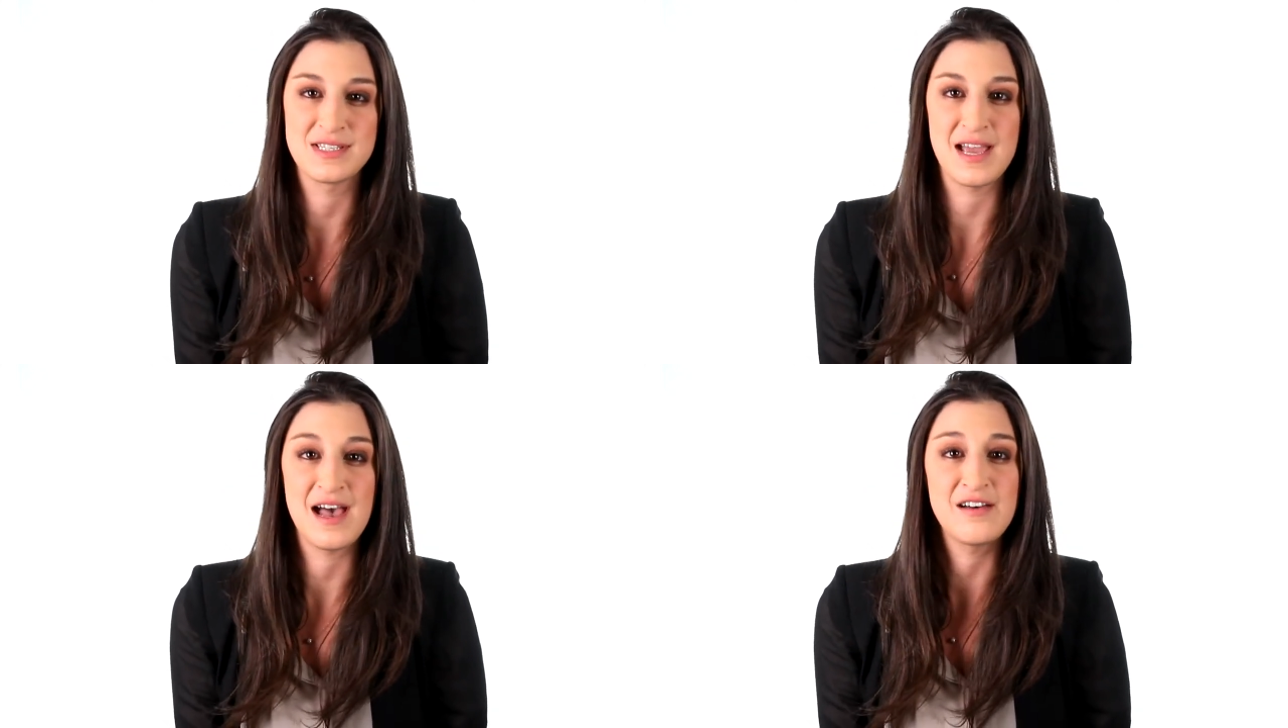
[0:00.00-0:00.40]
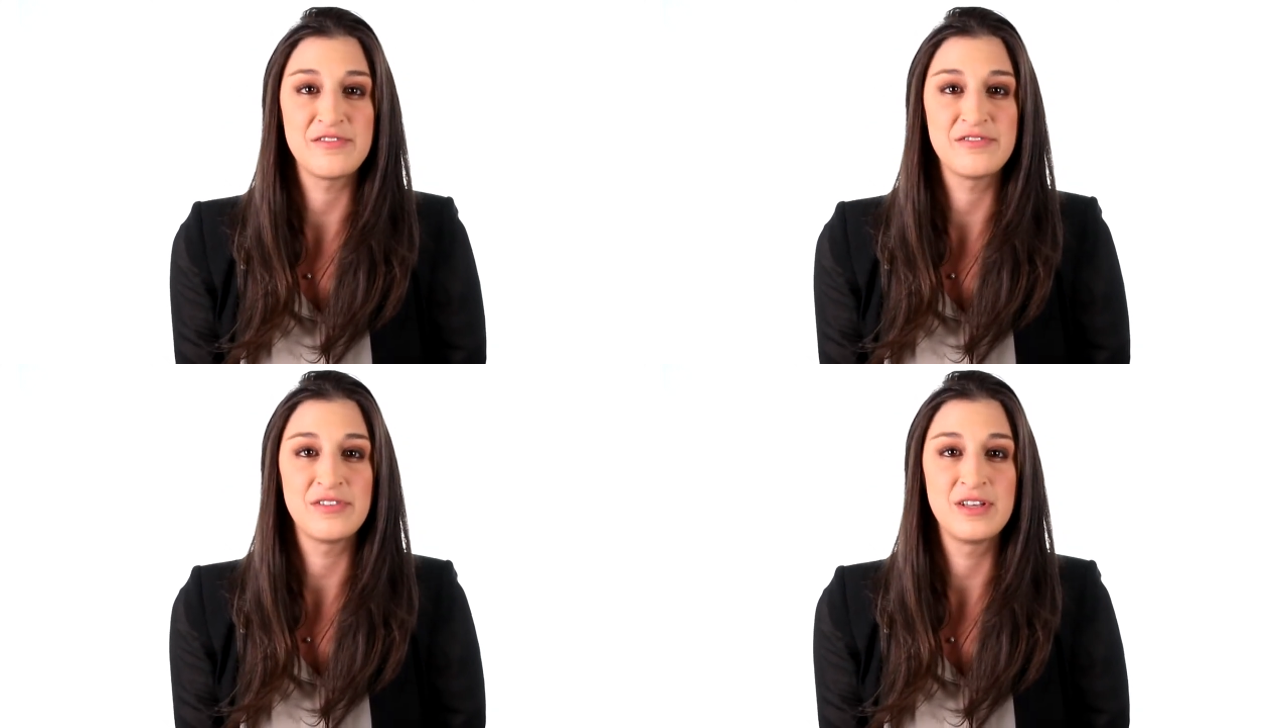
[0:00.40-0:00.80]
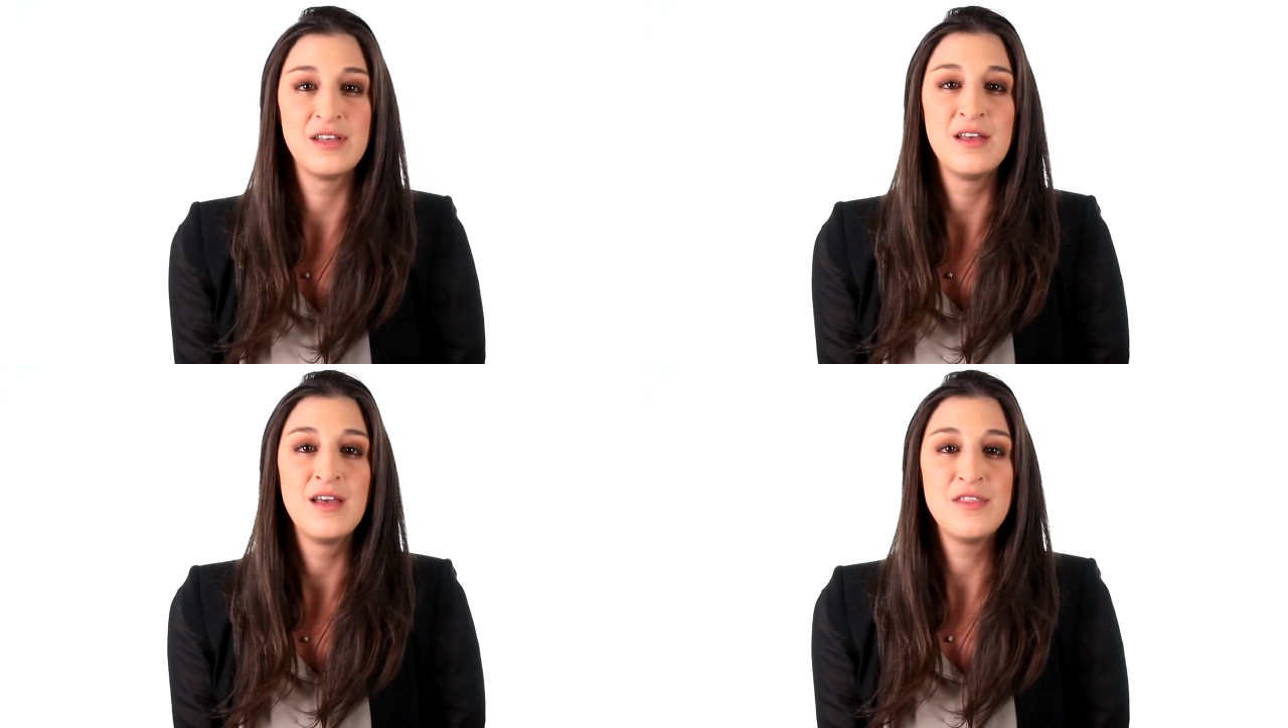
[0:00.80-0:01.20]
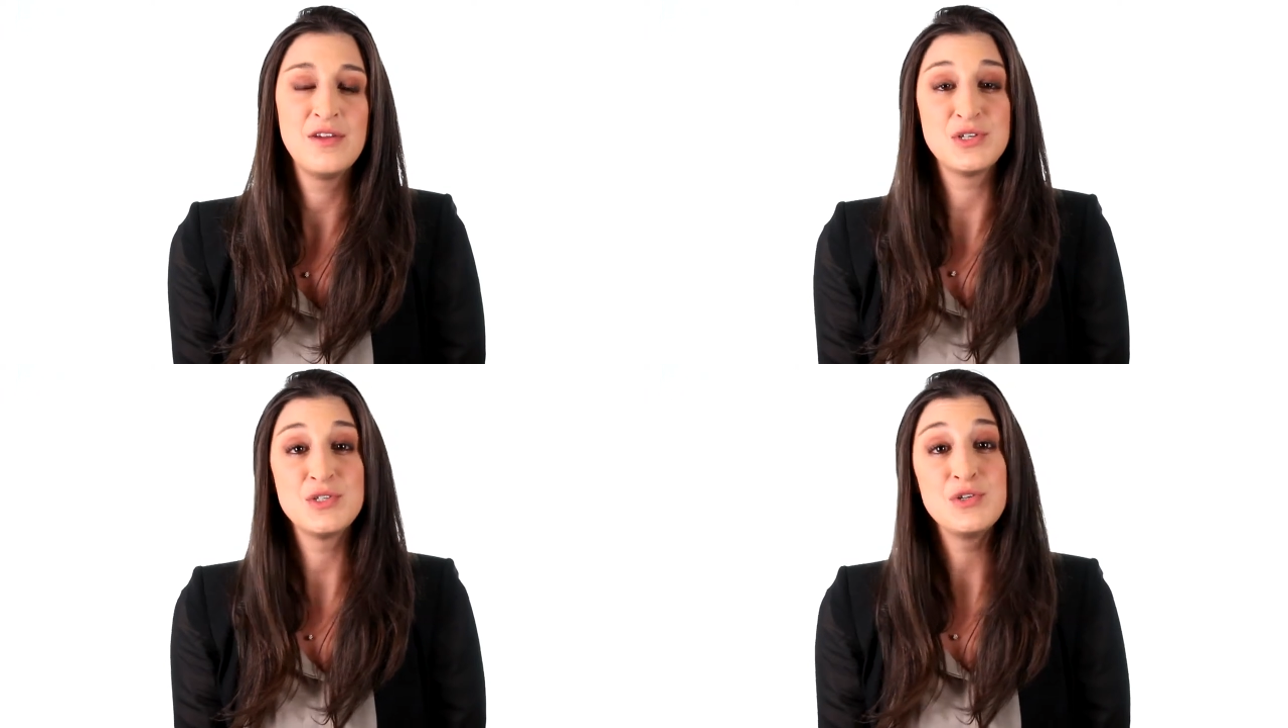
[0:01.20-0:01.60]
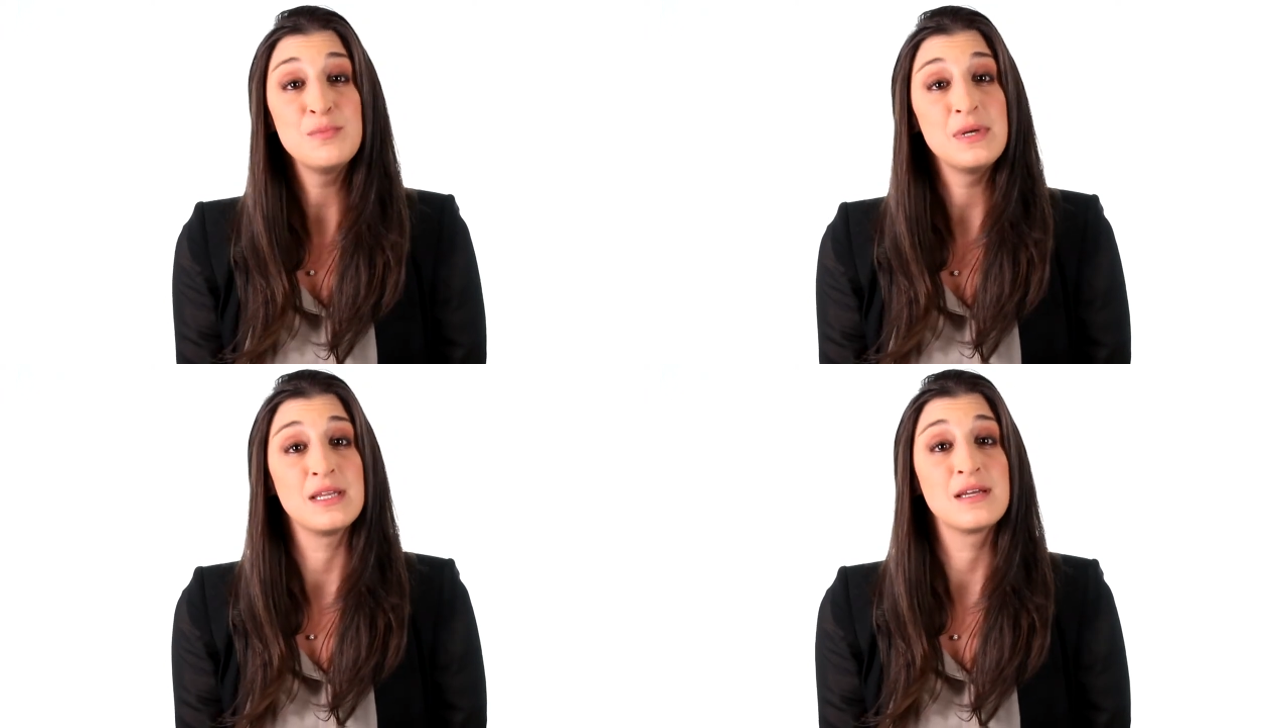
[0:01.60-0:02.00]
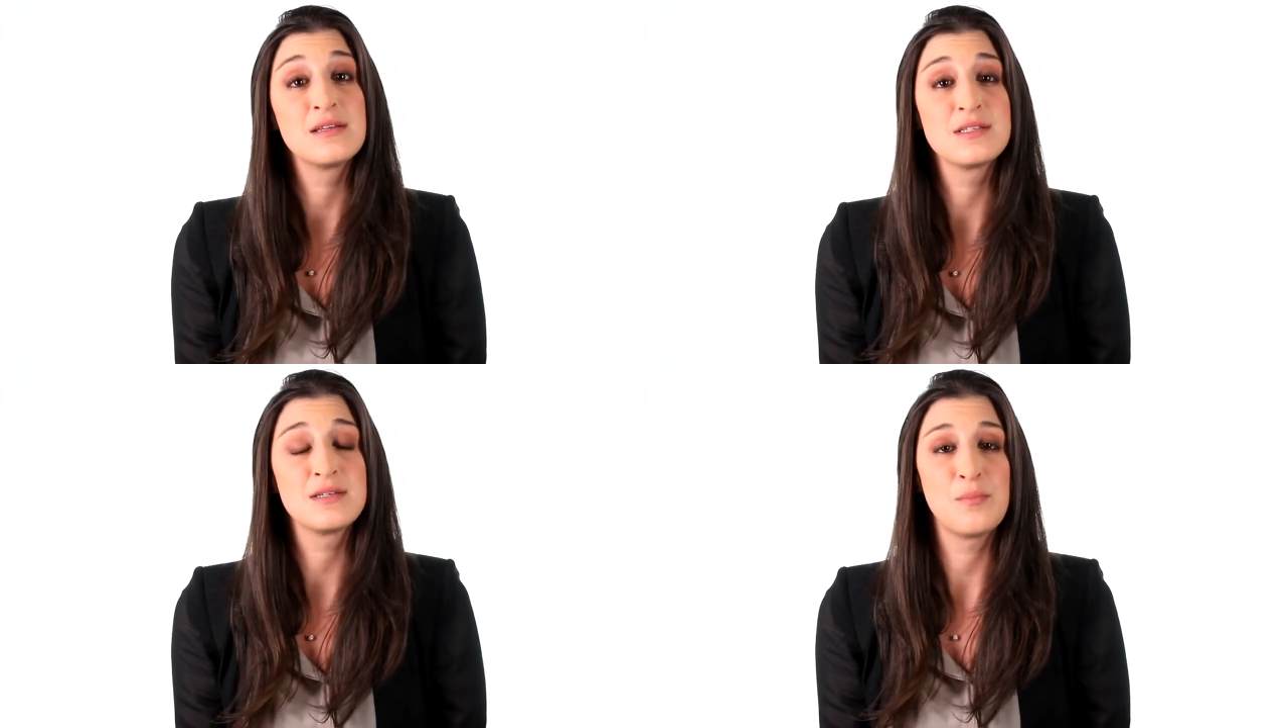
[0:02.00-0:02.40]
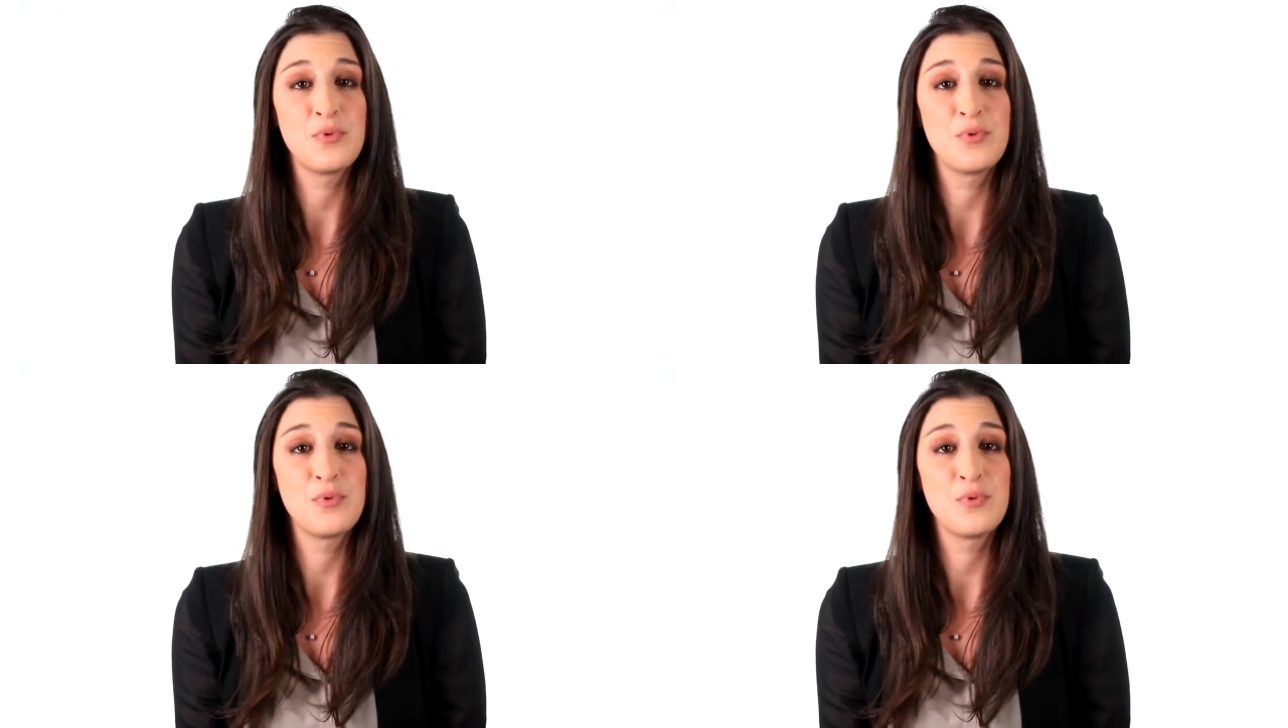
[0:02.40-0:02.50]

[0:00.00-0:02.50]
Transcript: staff. There are two meetings,